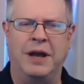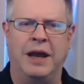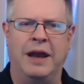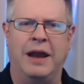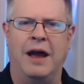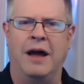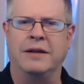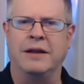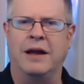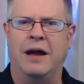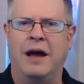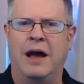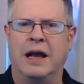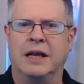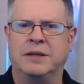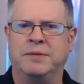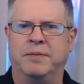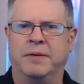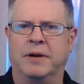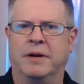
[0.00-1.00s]
out the
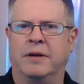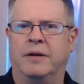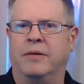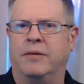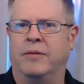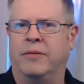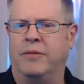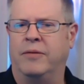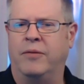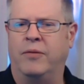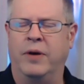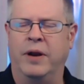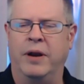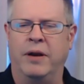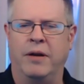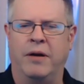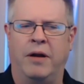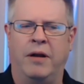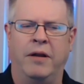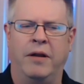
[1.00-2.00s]
hospital when
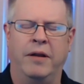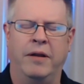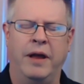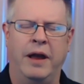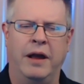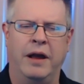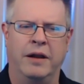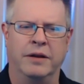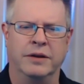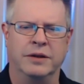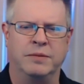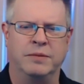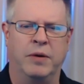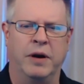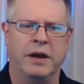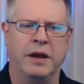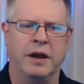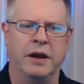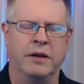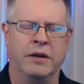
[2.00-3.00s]
all hell is
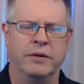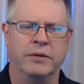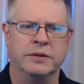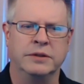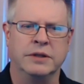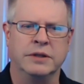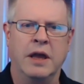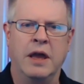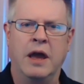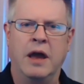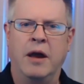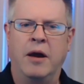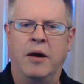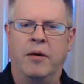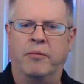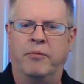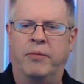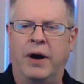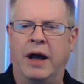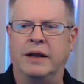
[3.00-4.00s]
breaking loose.
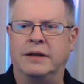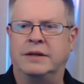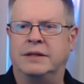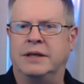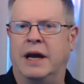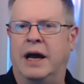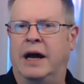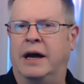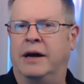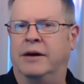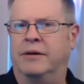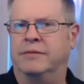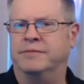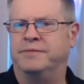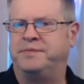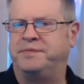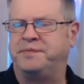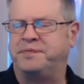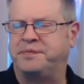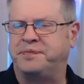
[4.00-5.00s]
But
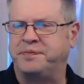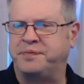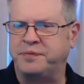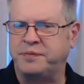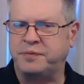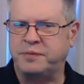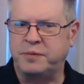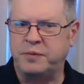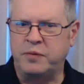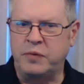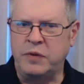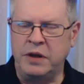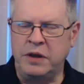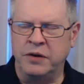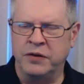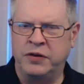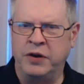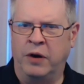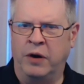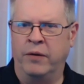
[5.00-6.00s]
um,
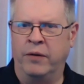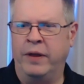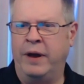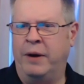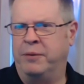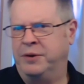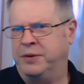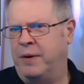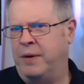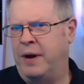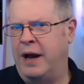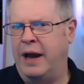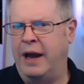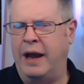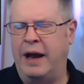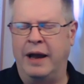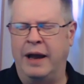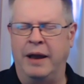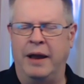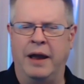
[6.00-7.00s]
so that was why
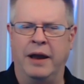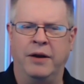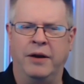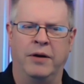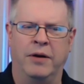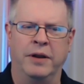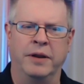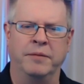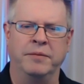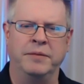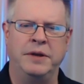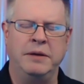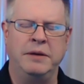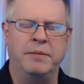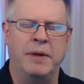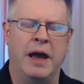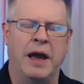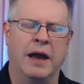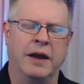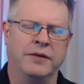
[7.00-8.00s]
I, I call them d
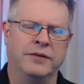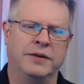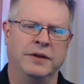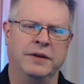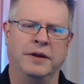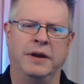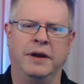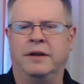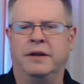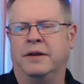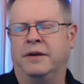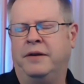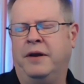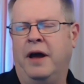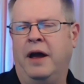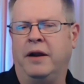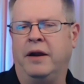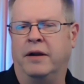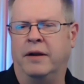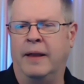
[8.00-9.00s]
bags in the in the
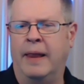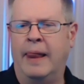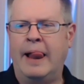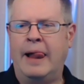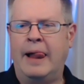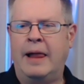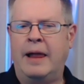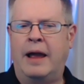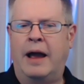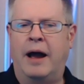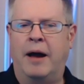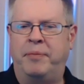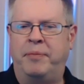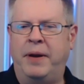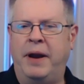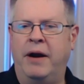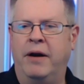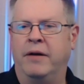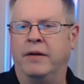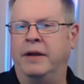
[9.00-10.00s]
title.
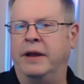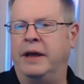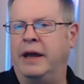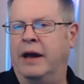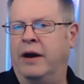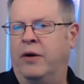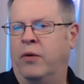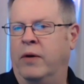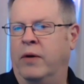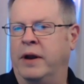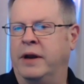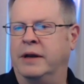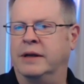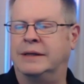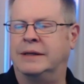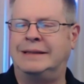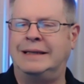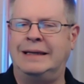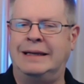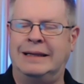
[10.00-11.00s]
Apparently, according to
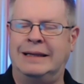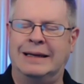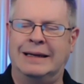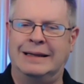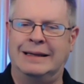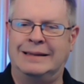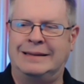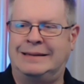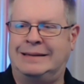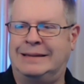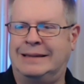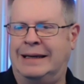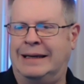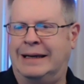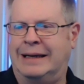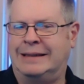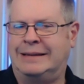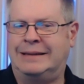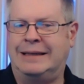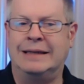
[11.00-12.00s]
C, the uh,
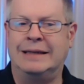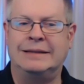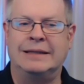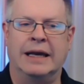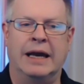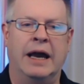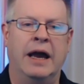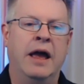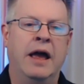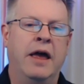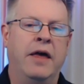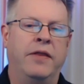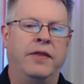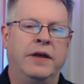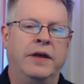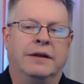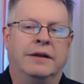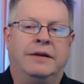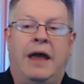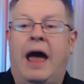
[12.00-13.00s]
CISA, the
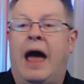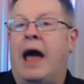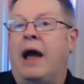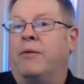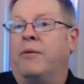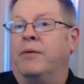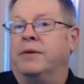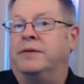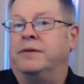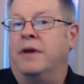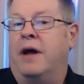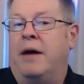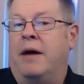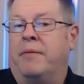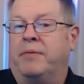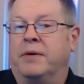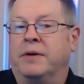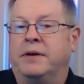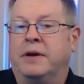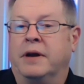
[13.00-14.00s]
attack was not
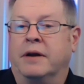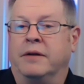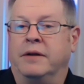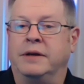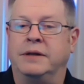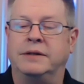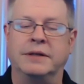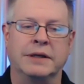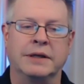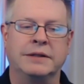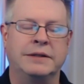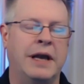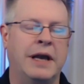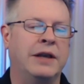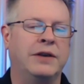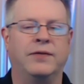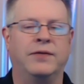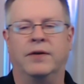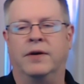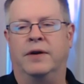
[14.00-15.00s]
particularly
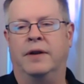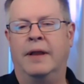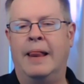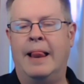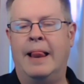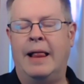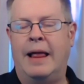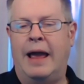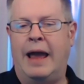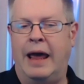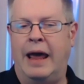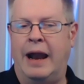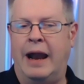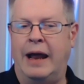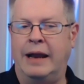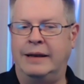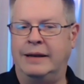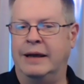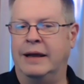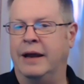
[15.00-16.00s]
successful. And I
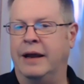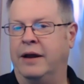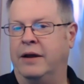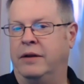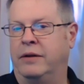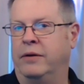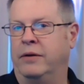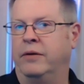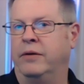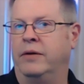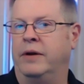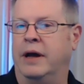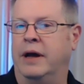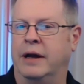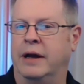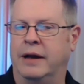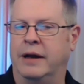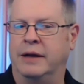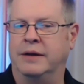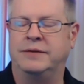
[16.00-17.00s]
did include
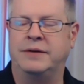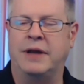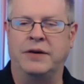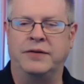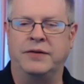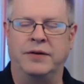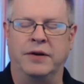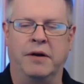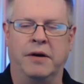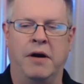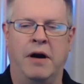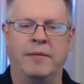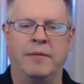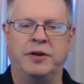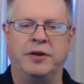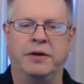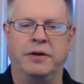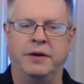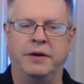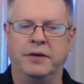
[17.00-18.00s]
a, a section of
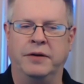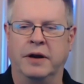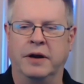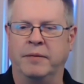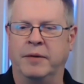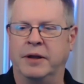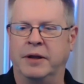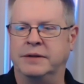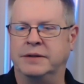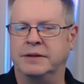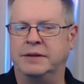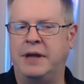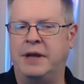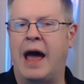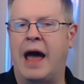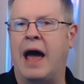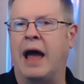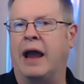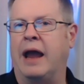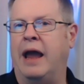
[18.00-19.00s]
commentary talking about his
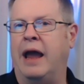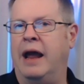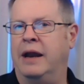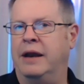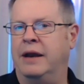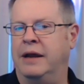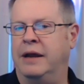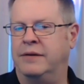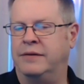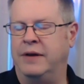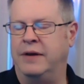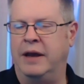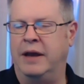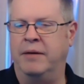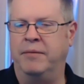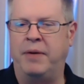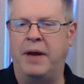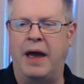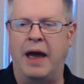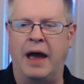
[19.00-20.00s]
attack and its
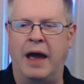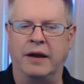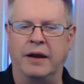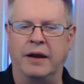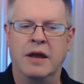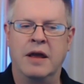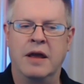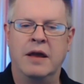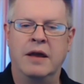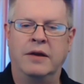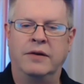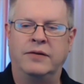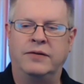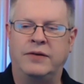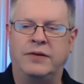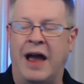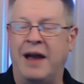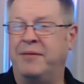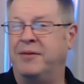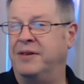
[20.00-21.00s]
impact
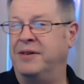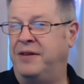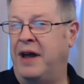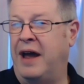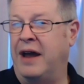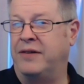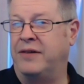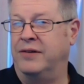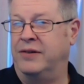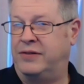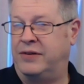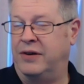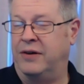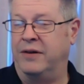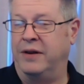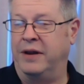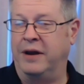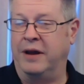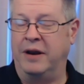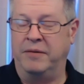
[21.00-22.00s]
cyber attacks are
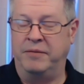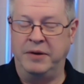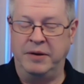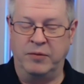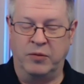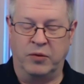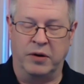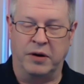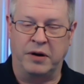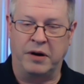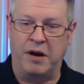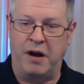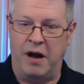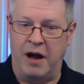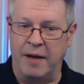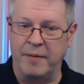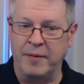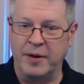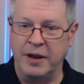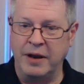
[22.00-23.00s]
certainly going to be more
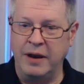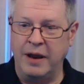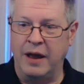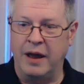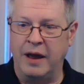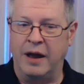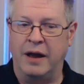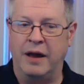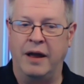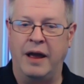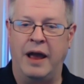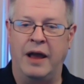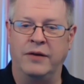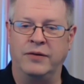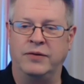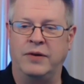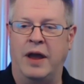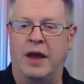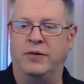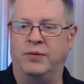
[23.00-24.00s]
common uh,
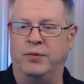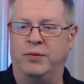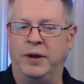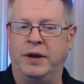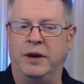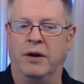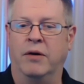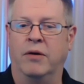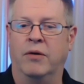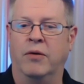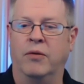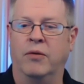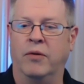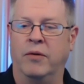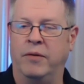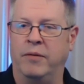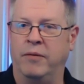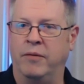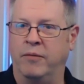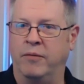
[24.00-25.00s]
as as we go
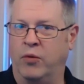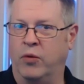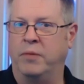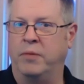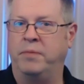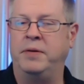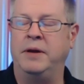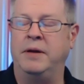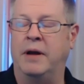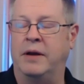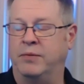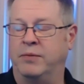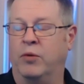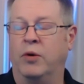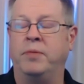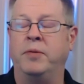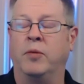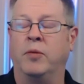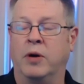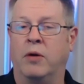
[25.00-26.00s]
more people as more
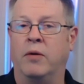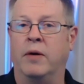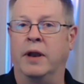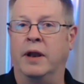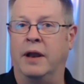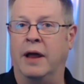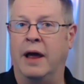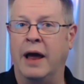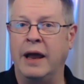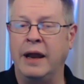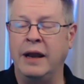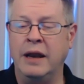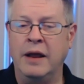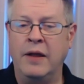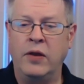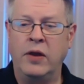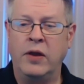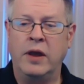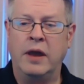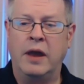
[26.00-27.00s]
people go online,
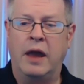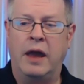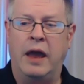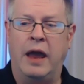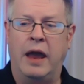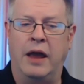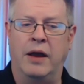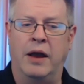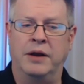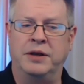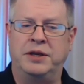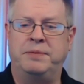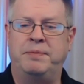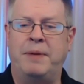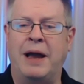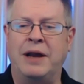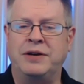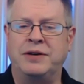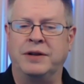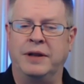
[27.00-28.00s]

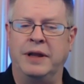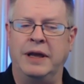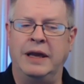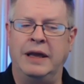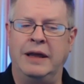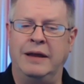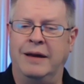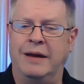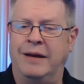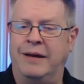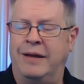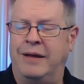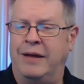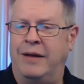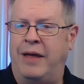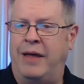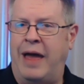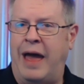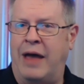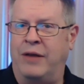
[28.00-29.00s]
especially
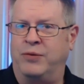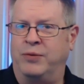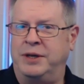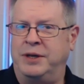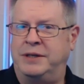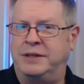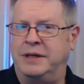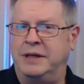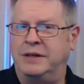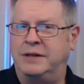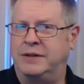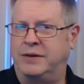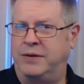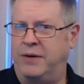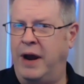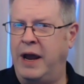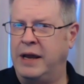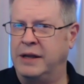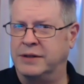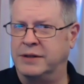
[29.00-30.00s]
as we see
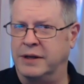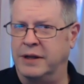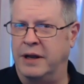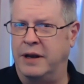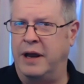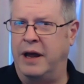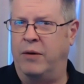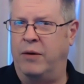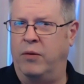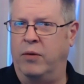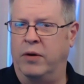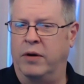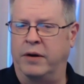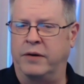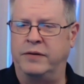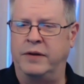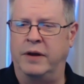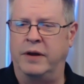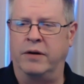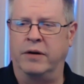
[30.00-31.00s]
strains on the
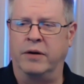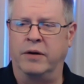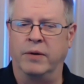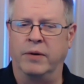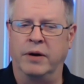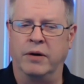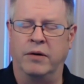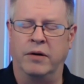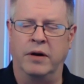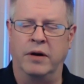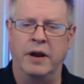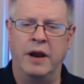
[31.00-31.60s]
networks that are going on,